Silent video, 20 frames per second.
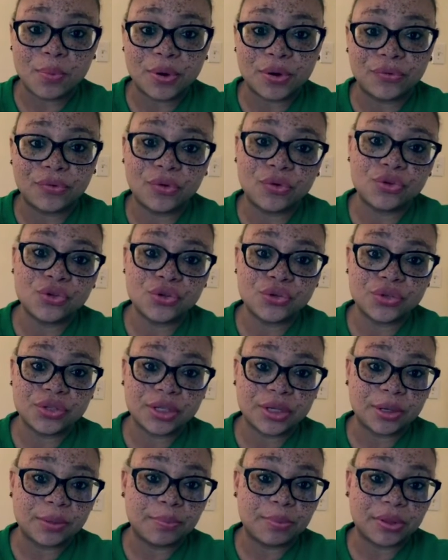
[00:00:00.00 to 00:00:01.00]
but if you choose
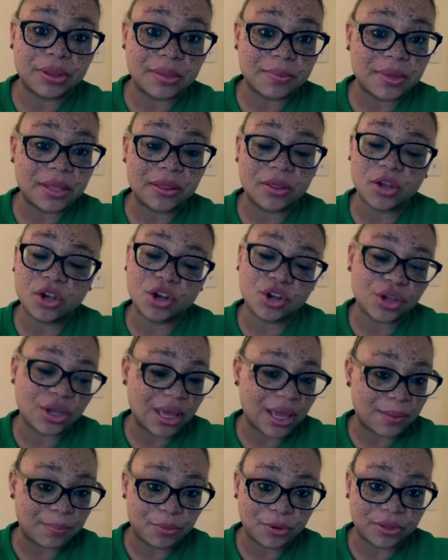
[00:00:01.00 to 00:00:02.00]
to put them in there, you
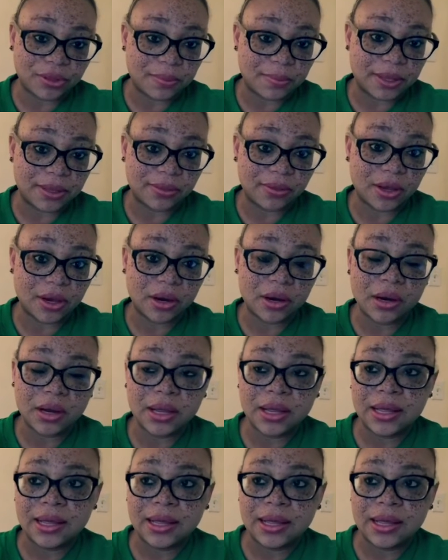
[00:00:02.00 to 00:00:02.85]
can put them in there.